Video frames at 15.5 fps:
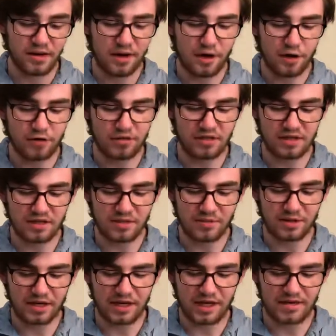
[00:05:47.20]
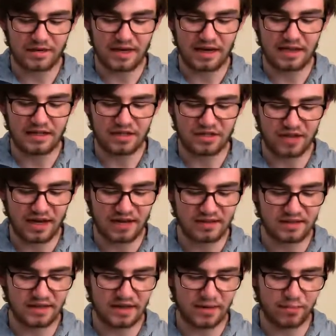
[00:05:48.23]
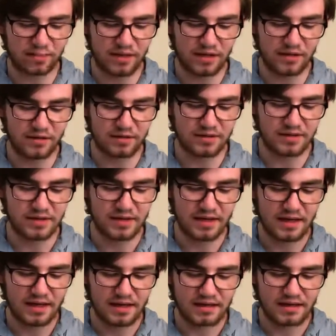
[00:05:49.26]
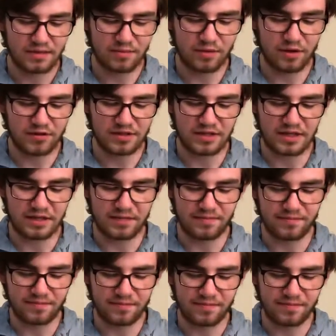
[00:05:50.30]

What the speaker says: Ode to Liberty, and then he translated Plato's Symposium.